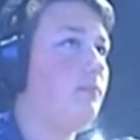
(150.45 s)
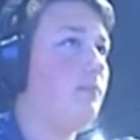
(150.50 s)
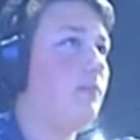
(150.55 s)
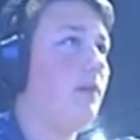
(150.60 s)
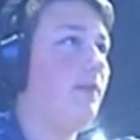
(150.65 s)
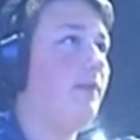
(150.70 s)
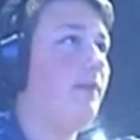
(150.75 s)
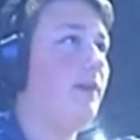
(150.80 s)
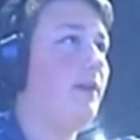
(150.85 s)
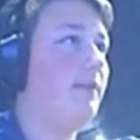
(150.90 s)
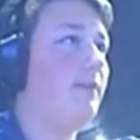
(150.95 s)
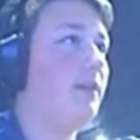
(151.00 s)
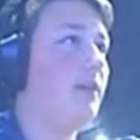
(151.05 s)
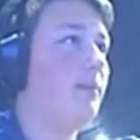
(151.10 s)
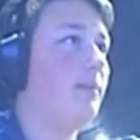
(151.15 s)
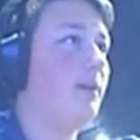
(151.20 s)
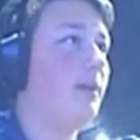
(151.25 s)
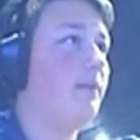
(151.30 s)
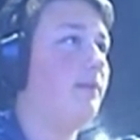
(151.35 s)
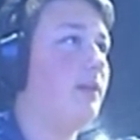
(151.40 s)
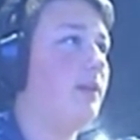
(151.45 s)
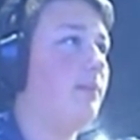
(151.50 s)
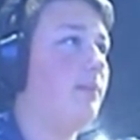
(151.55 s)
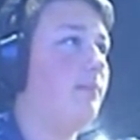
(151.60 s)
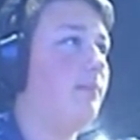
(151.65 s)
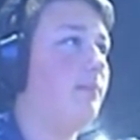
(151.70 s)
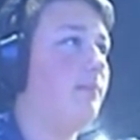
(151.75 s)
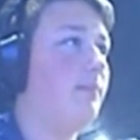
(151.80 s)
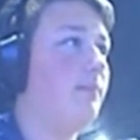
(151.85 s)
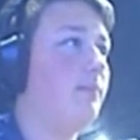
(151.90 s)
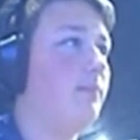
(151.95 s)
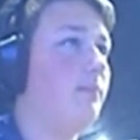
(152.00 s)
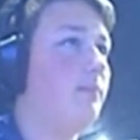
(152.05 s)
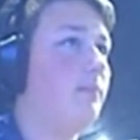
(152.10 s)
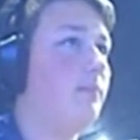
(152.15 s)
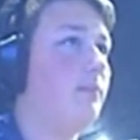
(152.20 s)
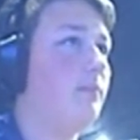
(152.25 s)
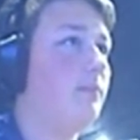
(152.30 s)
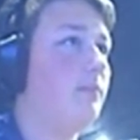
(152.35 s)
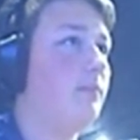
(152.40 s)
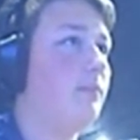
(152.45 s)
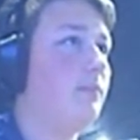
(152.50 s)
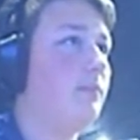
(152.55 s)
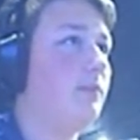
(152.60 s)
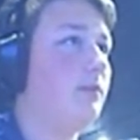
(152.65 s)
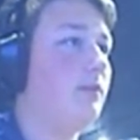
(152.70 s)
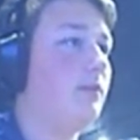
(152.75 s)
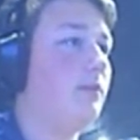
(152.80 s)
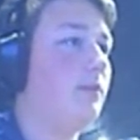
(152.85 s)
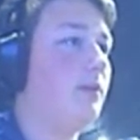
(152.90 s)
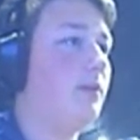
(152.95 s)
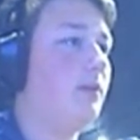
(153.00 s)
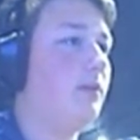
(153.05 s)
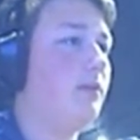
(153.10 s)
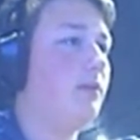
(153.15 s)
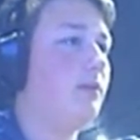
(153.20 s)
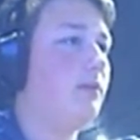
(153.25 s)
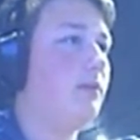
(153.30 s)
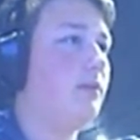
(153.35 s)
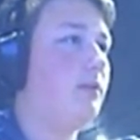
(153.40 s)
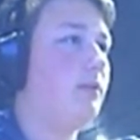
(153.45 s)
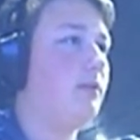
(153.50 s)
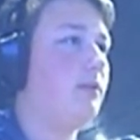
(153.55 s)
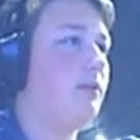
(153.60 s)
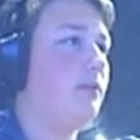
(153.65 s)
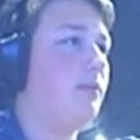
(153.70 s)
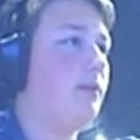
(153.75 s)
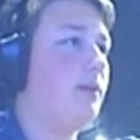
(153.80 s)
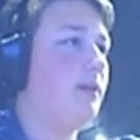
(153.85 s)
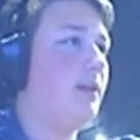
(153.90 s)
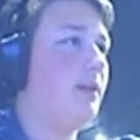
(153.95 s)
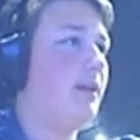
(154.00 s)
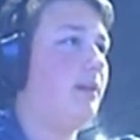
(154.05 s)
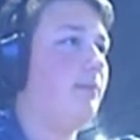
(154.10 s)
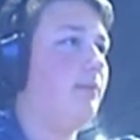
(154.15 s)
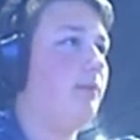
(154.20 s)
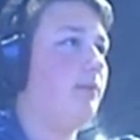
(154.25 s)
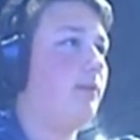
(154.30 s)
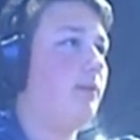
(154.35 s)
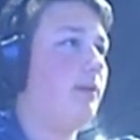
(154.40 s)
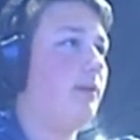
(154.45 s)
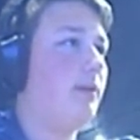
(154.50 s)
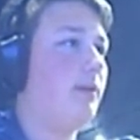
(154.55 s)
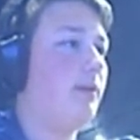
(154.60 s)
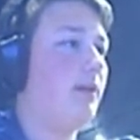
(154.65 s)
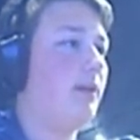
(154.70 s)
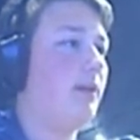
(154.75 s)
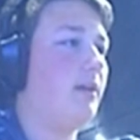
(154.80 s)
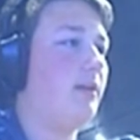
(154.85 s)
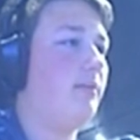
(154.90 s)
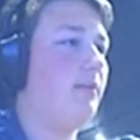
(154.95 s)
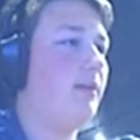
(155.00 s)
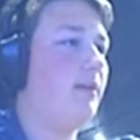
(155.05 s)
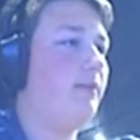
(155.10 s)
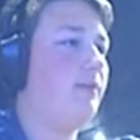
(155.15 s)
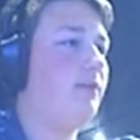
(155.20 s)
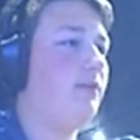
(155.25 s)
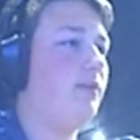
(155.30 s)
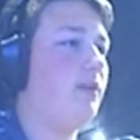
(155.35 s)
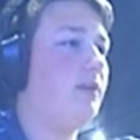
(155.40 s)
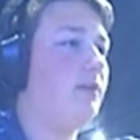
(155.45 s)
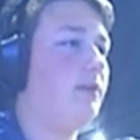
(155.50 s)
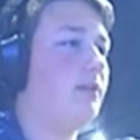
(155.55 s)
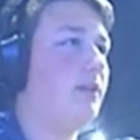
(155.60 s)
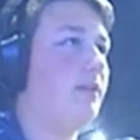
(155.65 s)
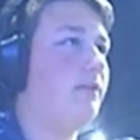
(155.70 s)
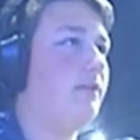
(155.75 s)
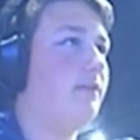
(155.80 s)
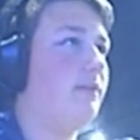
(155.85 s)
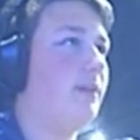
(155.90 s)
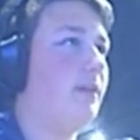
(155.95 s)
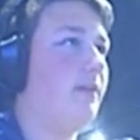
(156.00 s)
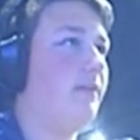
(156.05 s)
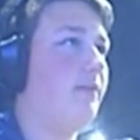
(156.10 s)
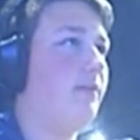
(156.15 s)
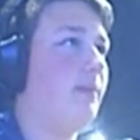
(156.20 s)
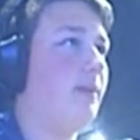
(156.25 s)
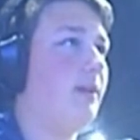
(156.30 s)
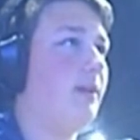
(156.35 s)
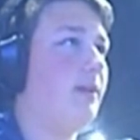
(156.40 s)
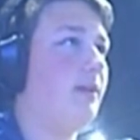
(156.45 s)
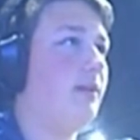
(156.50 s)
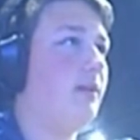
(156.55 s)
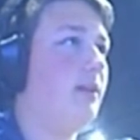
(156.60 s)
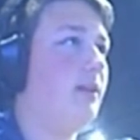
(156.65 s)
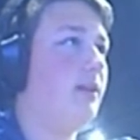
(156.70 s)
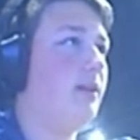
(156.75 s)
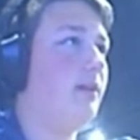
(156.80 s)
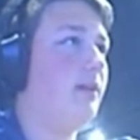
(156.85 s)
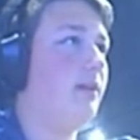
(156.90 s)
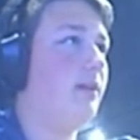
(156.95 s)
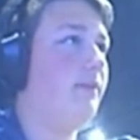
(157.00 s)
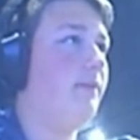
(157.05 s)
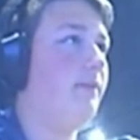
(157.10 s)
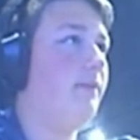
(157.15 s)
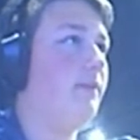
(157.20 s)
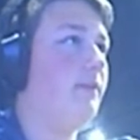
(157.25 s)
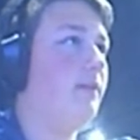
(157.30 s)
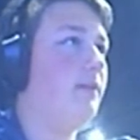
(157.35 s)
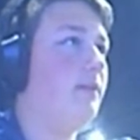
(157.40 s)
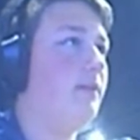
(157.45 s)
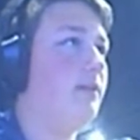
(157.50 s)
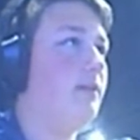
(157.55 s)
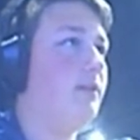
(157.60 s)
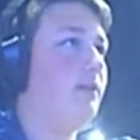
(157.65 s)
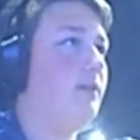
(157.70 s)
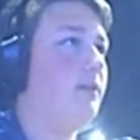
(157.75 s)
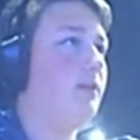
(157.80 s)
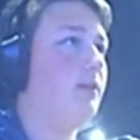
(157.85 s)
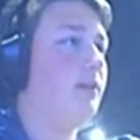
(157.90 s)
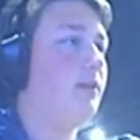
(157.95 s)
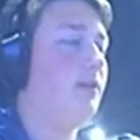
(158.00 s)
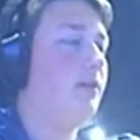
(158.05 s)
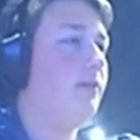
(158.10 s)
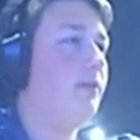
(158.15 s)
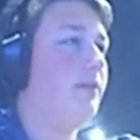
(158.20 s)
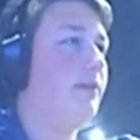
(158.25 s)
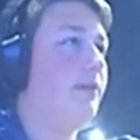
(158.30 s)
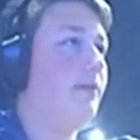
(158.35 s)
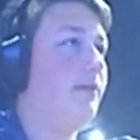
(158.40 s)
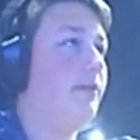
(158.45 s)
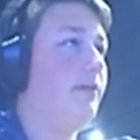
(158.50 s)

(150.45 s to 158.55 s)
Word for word: If I have time, I have time. Just don't want to, just don't want to die real quick. Okay, we have two hearts left. We have to make it alive. Oh no.